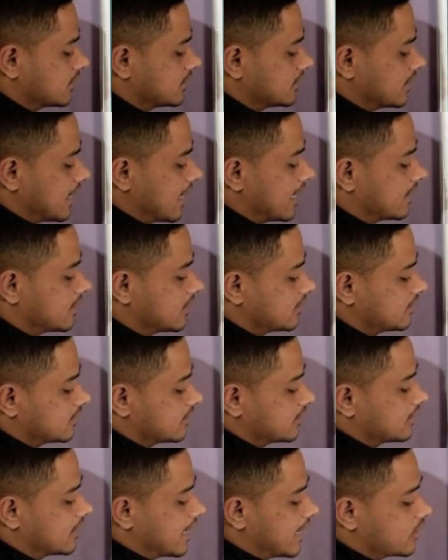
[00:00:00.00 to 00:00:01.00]
that
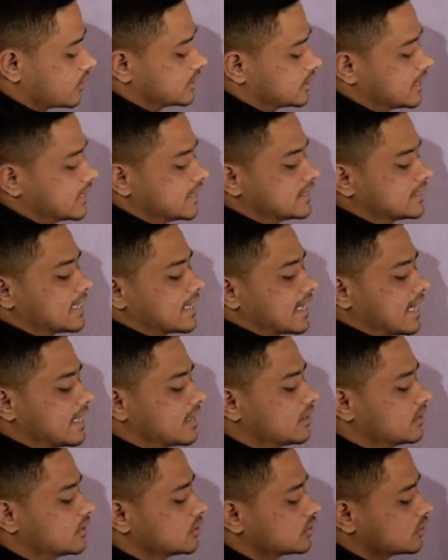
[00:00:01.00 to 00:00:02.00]
nitrogen is there,
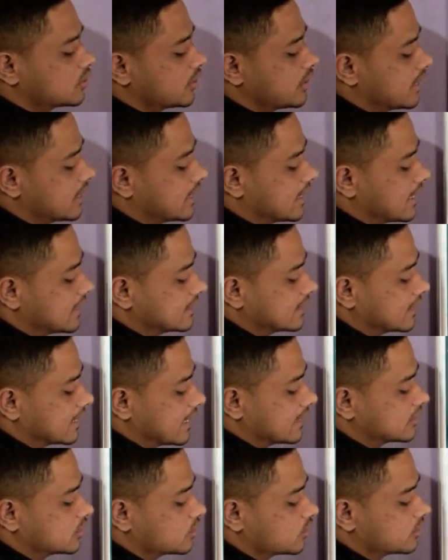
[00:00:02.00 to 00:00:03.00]
right? So it has
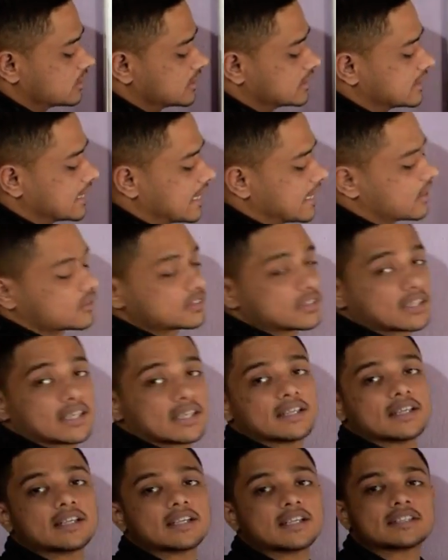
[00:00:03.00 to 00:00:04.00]
attached to this
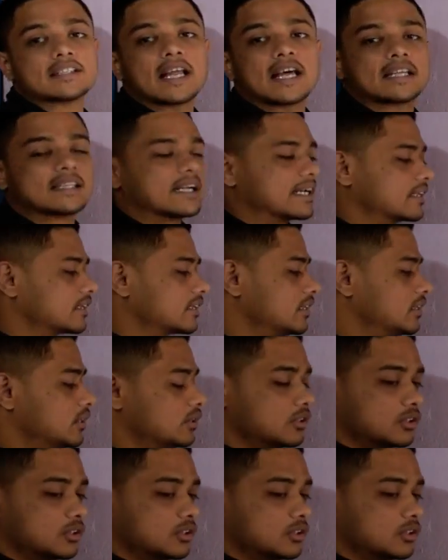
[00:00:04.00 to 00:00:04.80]
hydrogen. It is like that.